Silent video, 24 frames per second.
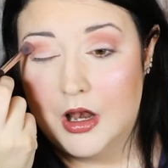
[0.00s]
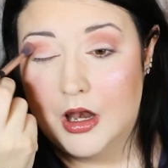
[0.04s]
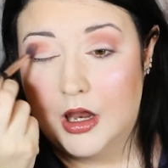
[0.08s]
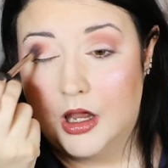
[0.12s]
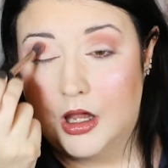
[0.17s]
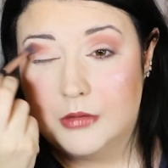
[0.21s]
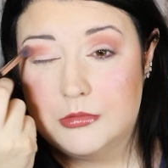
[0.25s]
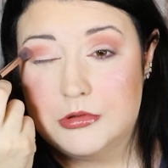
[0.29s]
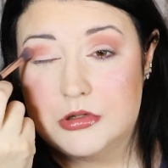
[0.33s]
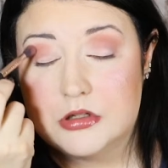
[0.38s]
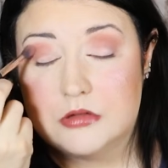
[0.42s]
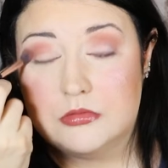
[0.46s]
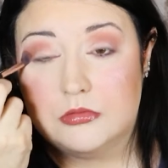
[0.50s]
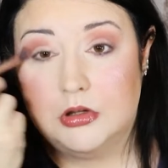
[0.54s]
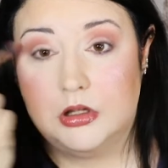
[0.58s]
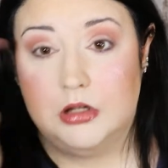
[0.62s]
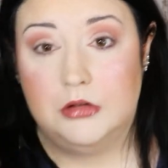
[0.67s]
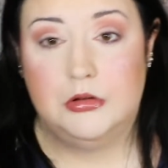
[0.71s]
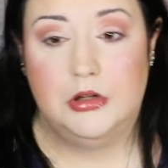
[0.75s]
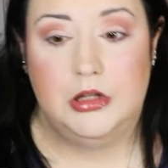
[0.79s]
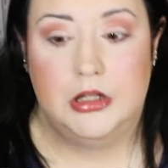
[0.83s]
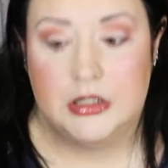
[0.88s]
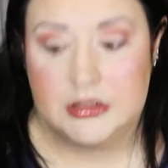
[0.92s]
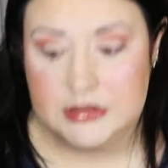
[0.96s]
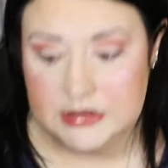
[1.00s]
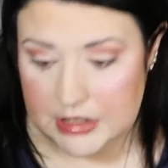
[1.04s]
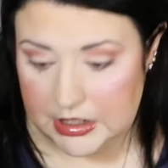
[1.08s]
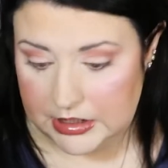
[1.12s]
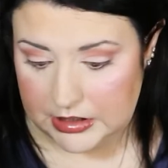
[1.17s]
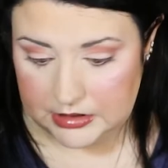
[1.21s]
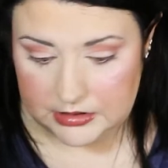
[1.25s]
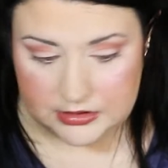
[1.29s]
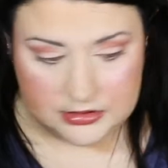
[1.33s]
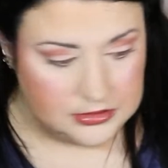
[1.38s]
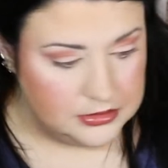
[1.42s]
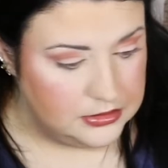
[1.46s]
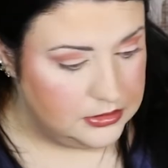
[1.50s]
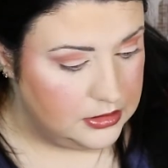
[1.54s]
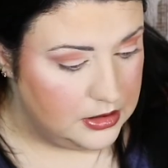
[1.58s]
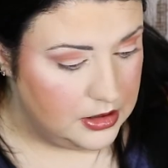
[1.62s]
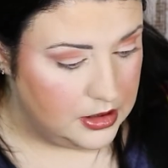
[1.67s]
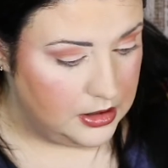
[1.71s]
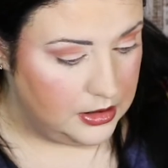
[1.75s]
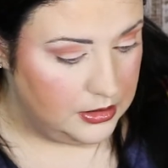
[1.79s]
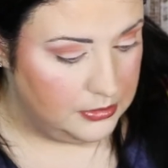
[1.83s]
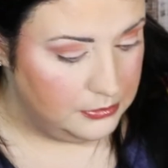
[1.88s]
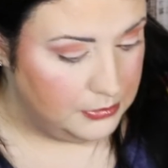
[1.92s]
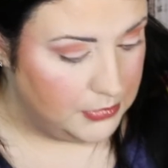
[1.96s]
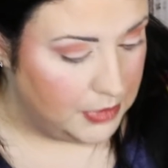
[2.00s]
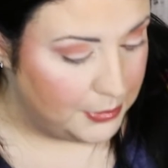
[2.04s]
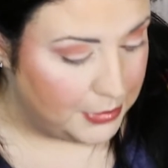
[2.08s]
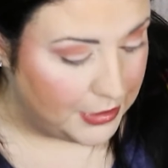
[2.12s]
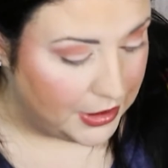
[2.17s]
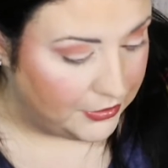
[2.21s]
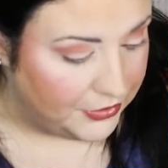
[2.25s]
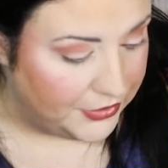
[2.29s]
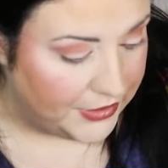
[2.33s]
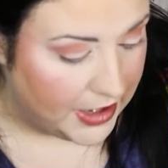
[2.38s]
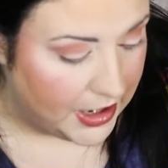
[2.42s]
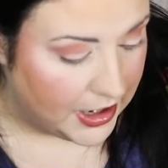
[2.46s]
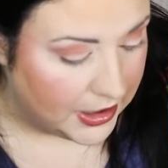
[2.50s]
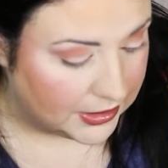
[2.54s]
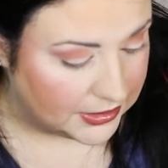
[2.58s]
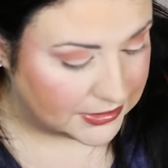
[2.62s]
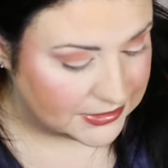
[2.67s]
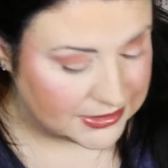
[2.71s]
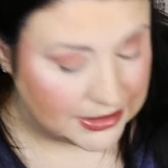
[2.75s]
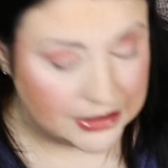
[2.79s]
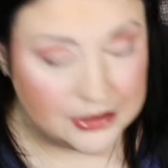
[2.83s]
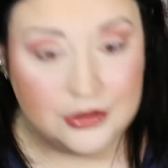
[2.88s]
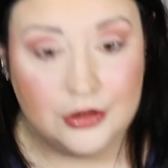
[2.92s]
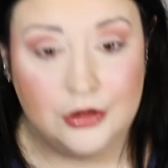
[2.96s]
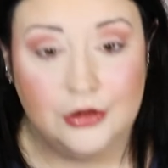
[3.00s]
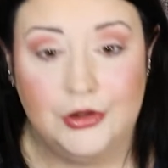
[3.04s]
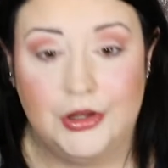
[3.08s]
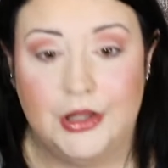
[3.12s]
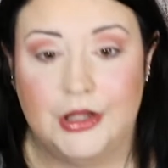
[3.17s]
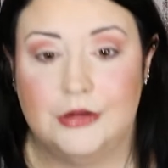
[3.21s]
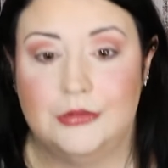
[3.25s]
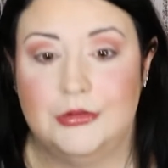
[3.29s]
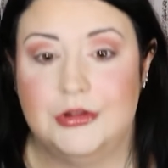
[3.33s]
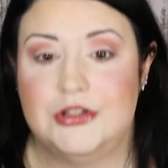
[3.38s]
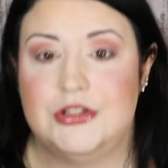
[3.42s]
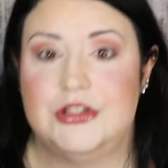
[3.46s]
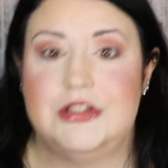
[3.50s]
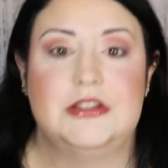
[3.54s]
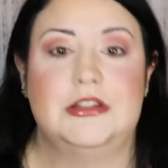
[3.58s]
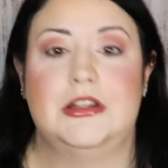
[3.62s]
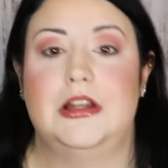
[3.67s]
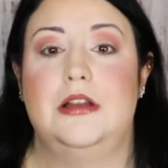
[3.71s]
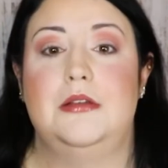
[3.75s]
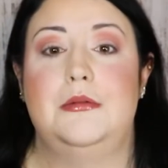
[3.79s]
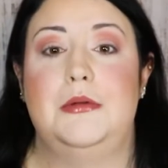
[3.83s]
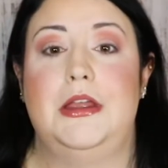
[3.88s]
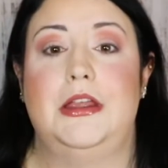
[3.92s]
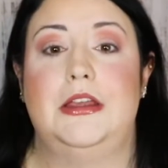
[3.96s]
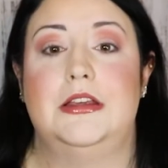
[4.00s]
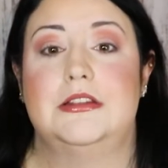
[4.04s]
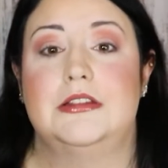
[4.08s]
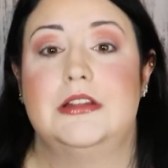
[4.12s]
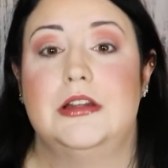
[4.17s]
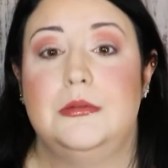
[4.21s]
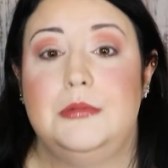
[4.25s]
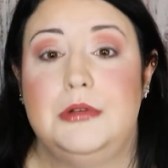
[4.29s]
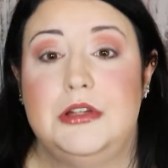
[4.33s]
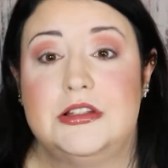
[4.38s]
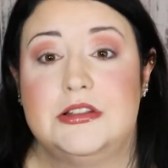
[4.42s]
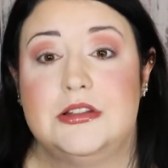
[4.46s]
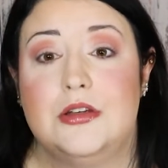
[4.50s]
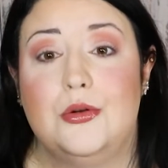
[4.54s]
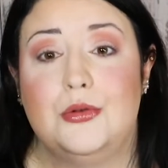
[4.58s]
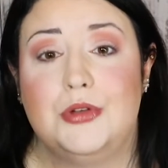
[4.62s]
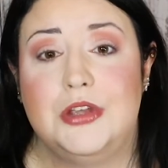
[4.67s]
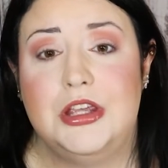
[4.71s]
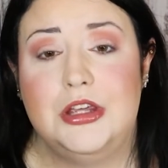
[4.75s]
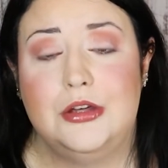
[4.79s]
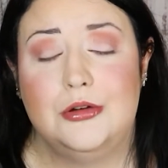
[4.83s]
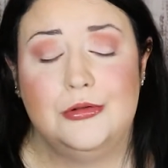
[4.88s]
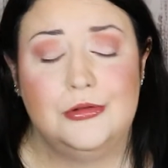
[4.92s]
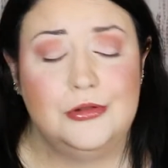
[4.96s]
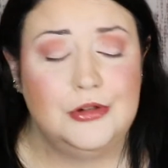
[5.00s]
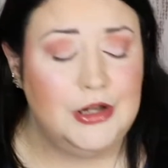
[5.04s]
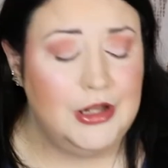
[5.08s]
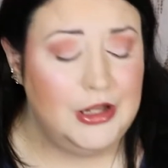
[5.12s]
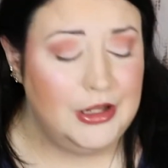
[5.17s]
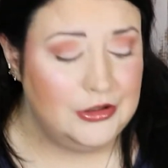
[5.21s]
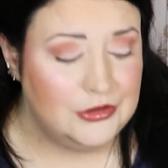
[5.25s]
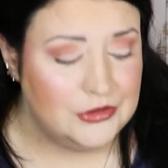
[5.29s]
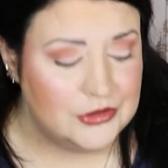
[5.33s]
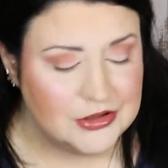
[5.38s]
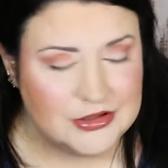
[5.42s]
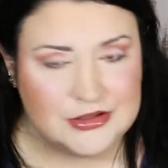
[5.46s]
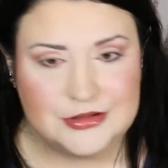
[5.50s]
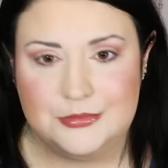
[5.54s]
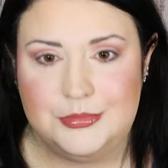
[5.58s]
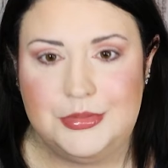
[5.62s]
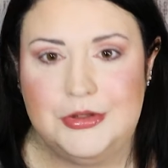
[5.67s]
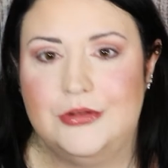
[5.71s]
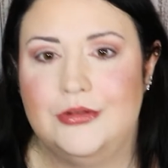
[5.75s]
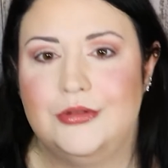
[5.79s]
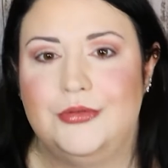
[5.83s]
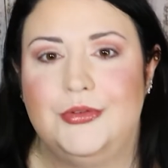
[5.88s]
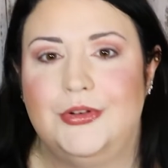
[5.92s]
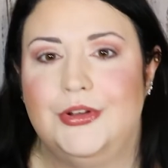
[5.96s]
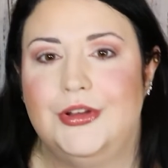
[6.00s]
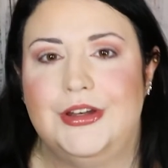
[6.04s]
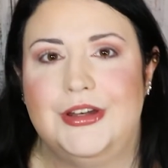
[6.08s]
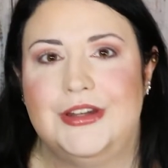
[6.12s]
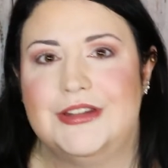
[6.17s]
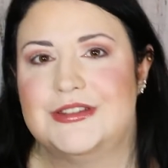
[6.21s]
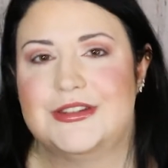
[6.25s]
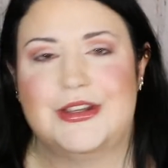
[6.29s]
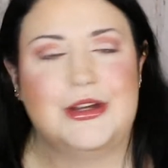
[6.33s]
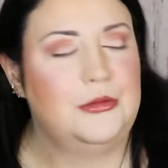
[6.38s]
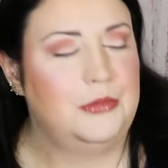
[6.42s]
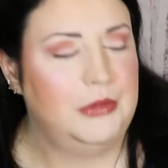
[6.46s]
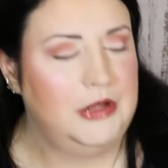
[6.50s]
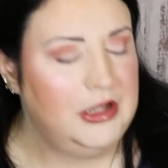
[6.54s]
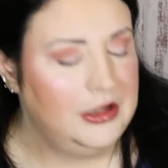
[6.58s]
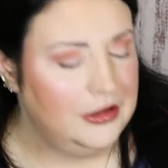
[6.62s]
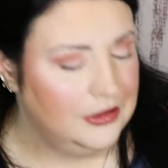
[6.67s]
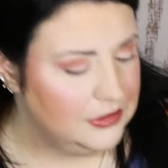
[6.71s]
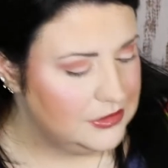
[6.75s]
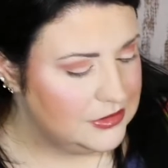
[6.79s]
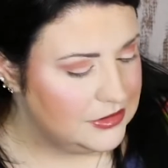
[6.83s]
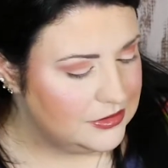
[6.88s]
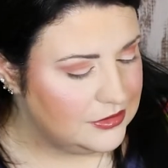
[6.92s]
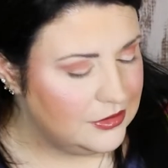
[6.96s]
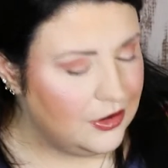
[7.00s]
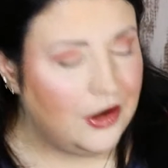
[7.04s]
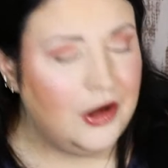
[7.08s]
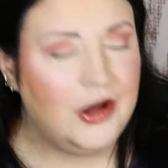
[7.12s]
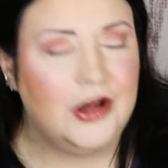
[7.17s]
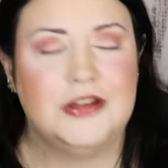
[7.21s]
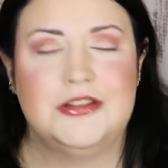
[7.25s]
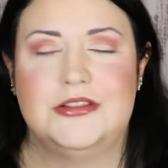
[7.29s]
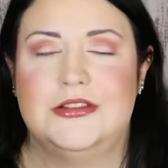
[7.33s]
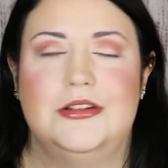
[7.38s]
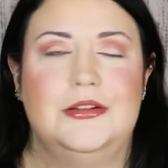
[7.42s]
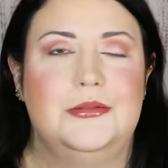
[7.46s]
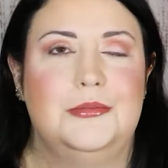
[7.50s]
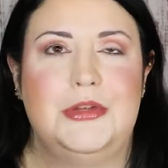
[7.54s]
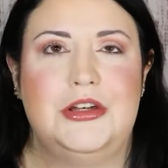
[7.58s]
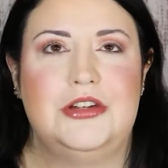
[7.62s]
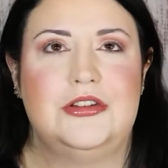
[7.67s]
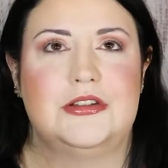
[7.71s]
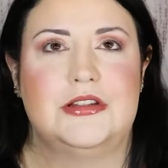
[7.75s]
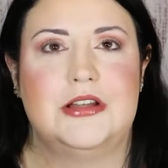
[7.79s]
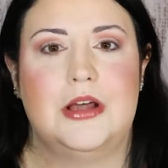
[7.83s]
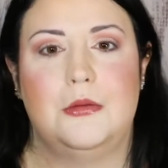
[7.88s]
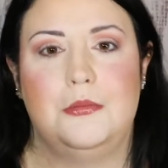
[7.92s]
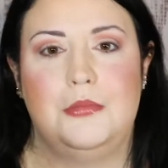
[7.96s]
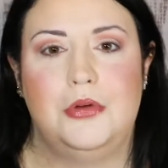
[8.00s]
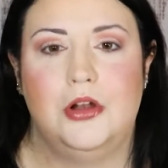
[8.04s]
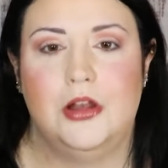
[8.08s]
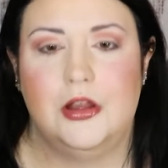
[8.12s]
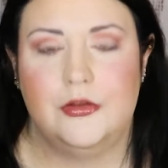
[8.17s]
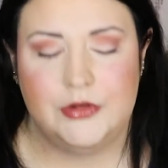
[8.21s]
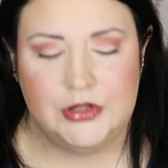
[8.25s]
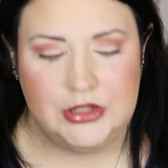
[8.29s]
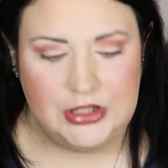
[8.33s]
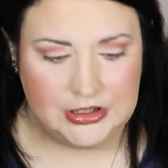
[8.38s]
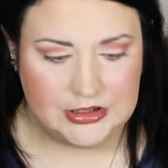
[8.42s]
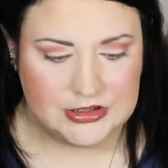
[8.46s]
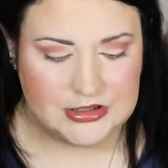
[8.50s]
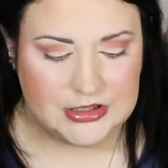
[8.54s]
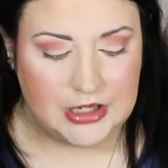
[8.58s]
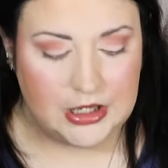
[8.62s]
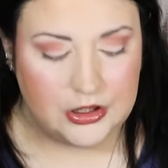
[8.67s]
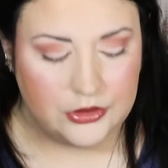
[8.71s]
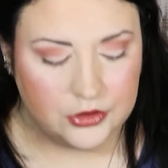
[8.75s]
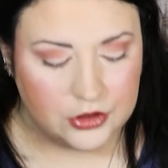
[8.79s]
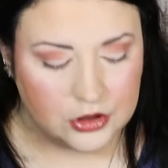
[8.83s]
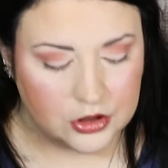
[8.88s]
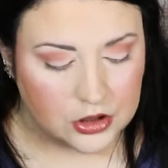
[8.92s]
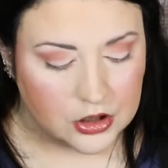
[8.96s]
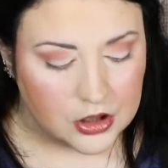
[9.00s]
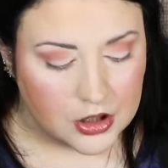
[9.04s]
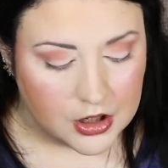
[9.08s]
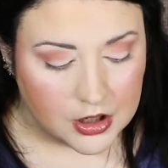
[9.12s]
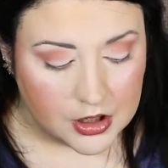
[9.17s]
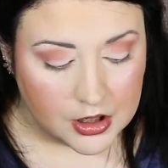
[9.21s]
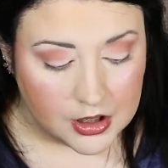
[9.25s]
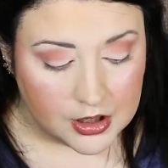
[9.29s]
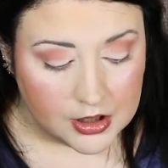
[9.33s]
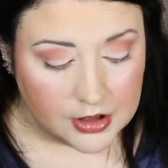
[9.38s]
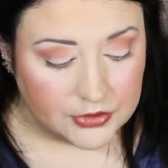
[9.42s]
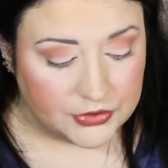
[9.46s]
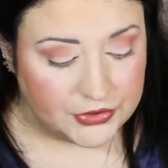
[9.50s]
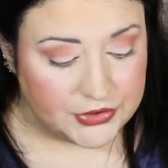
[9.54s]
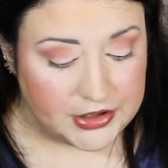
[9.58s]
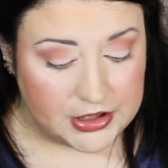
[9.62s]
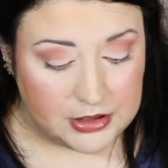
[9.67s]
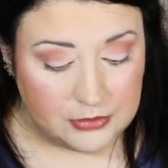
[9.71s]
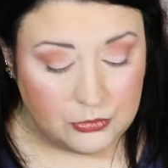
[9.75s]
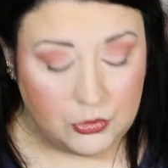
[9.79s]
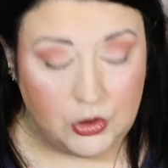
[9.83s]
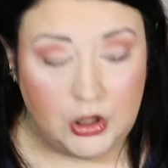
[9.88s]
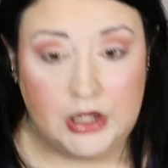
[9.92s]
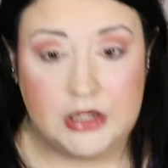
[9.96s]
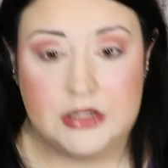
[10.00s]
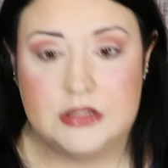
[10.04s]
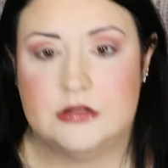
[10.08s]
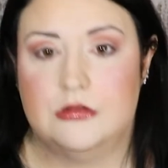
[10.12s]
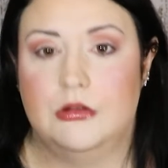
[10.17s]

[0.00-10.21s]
I'm just really excited about that, because I know like what she's gonna make is gonna be so cute and just beautiful, and it's gonna be just awesome and just help pull everything together theme wise.